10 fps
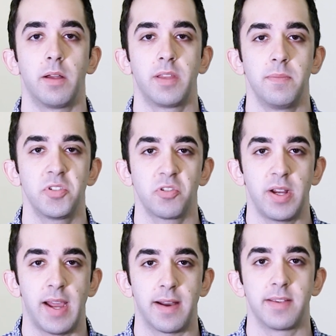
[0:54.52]
I'll
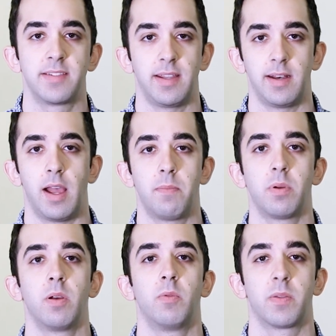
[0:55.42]
demonstrate how to set it up
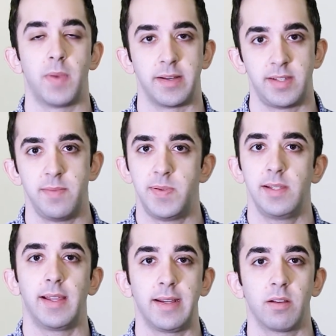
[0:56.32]
with my
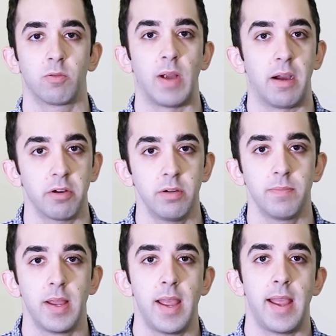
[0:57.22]
TP-Link router
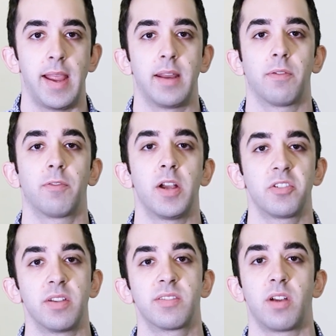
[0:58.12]
and a
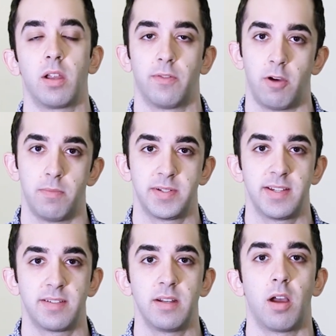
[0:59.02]
fresh install of Home
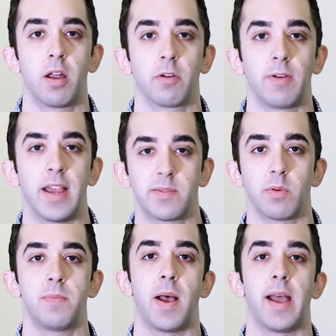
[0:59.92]
Assistant on a
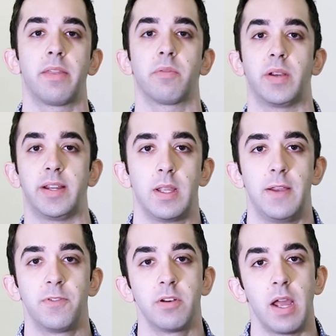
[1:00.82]
Raspberry Pi 3.
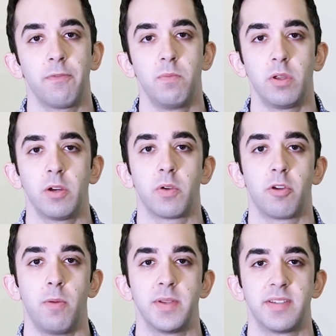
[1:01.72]
If you're not familiar with
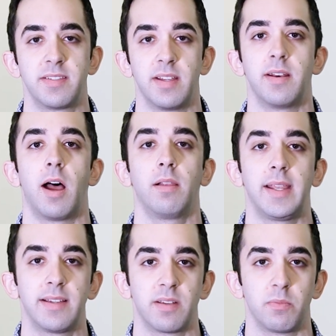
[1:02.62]
Home Assistant, I'll
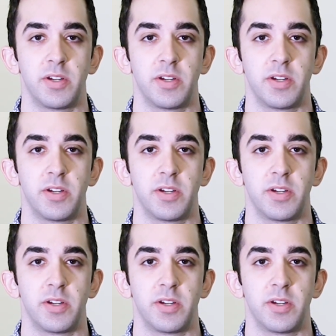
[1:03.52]
link some